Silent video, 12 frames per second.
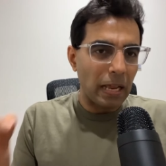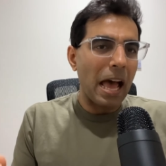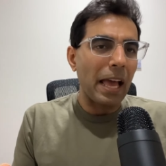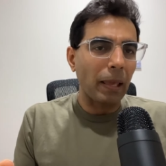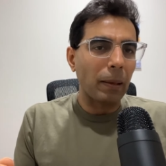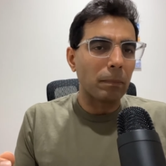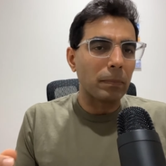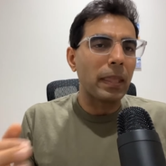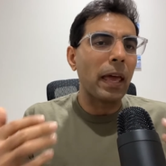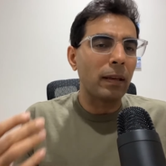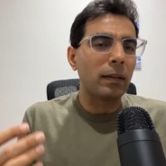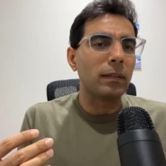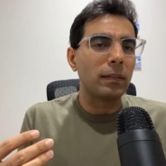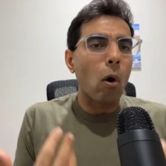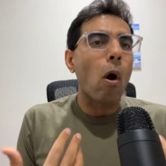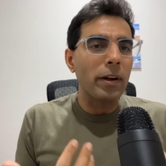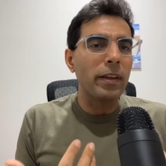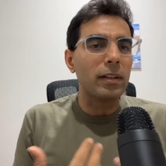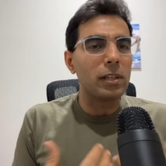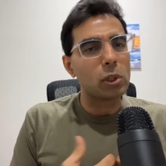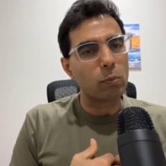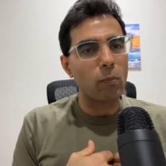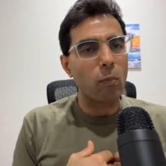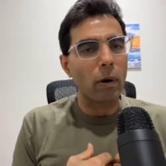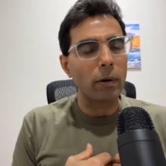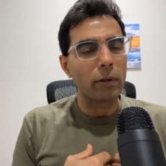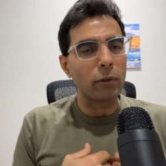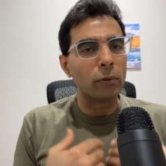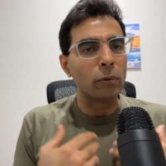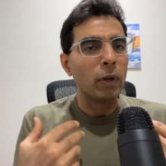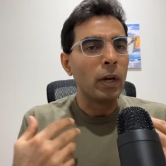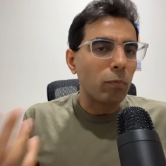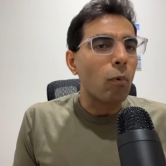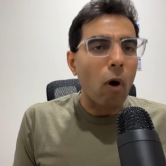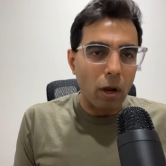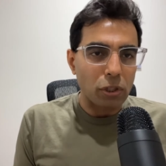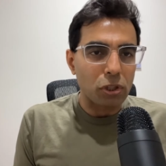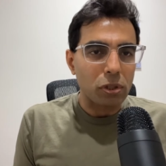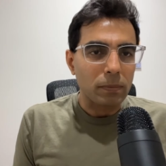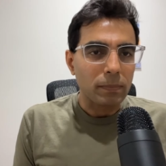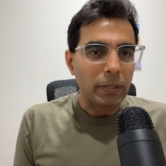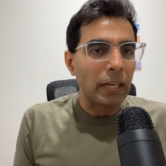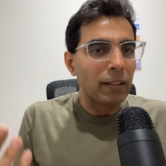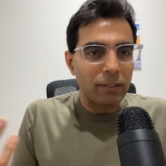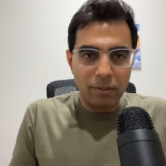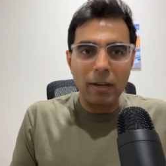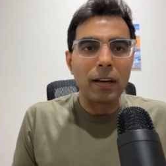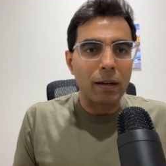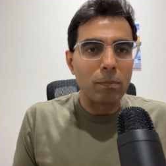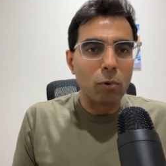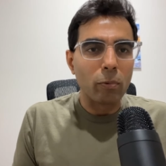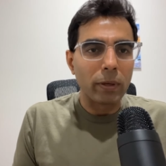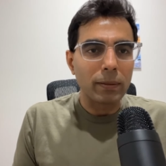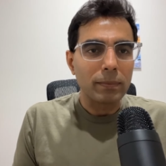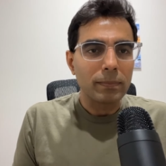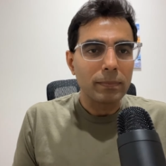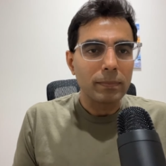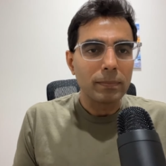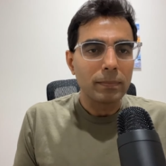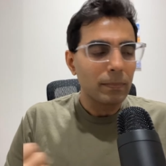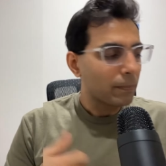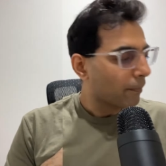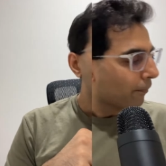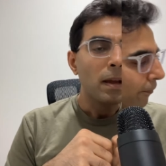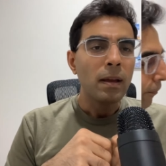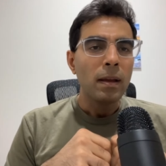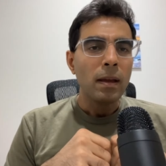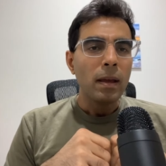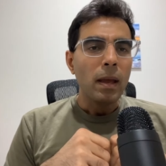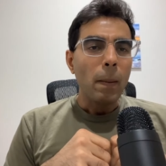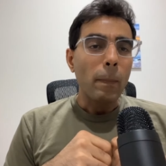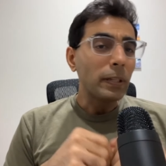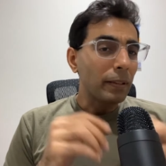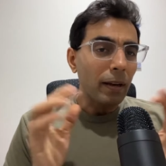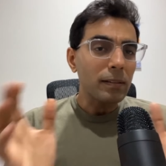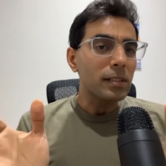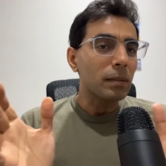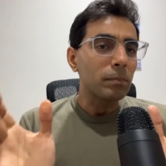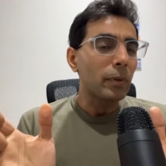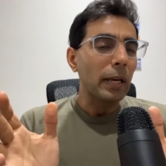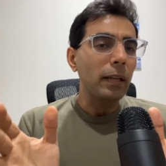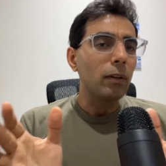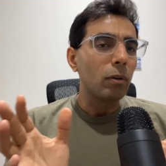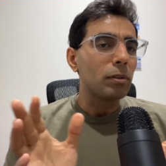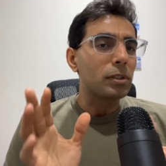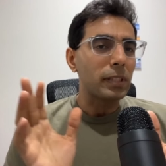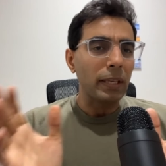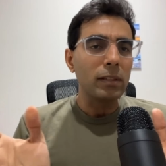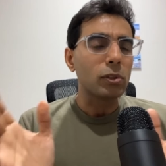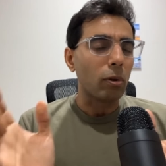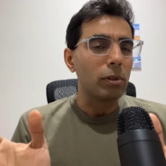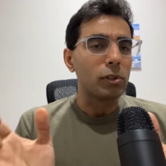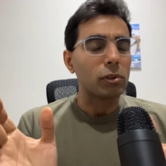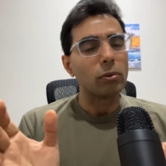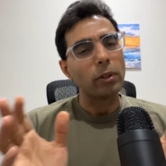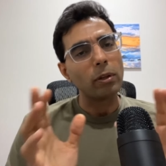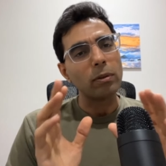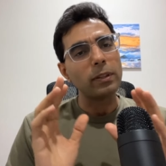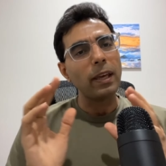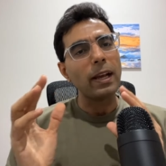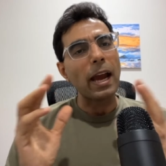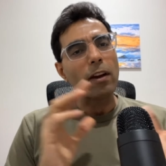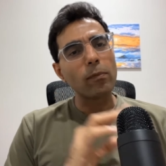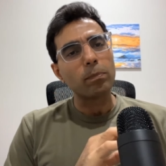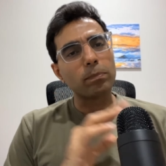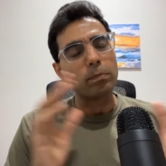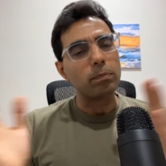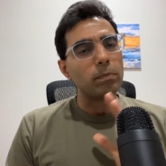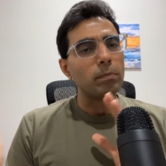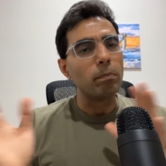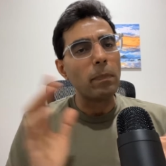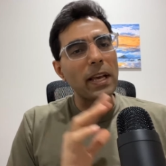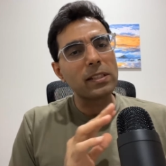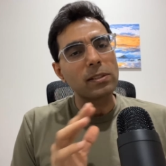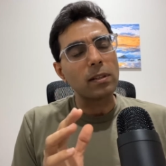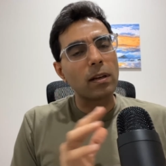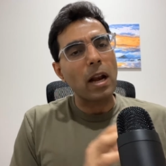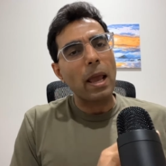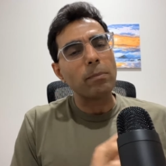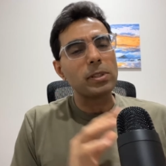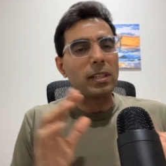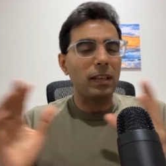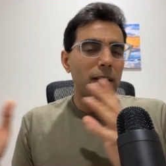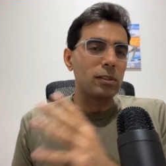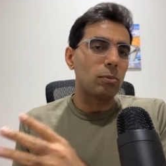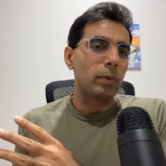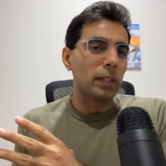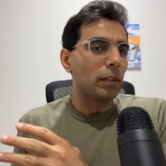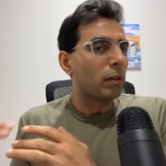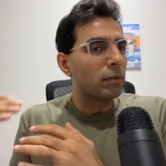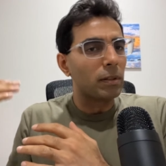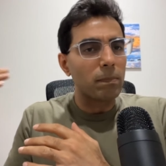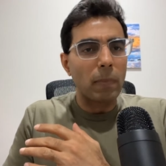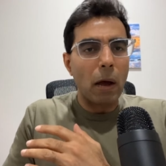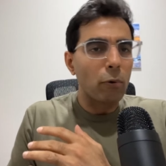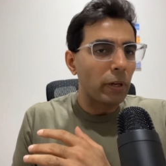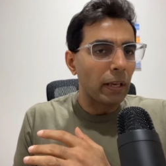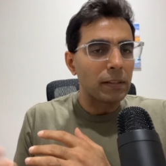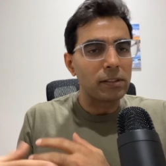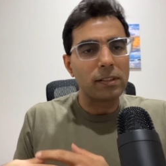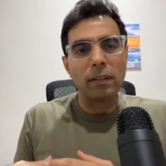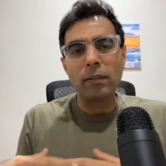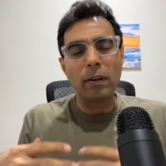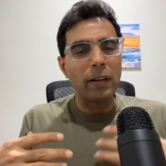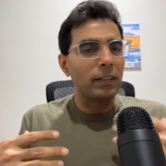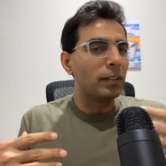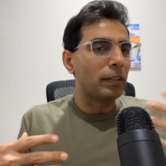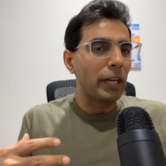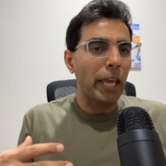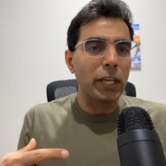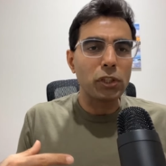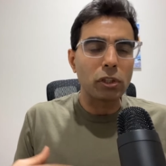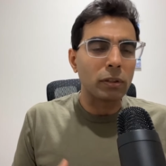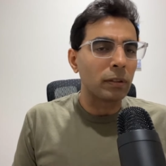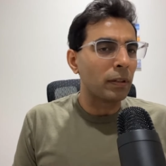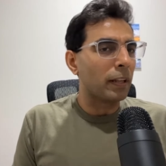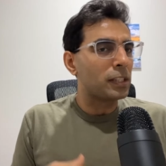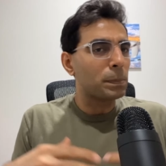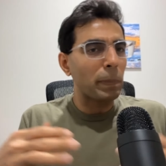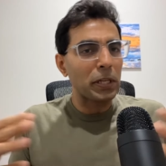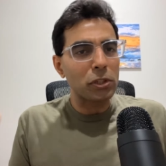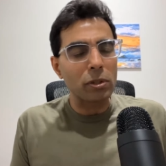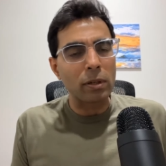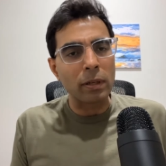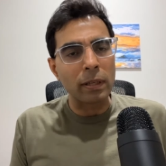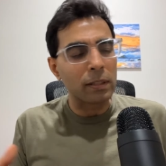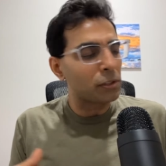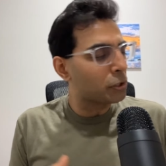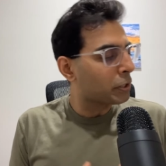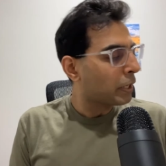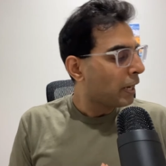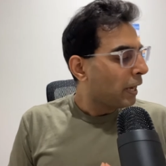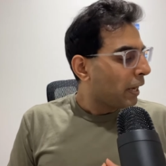time than audience would want to watch in a thriller movie. But there are some really good scenes also, you know, they kind of mix the crime scenes with you know the mountain scenery the nature it's picturesque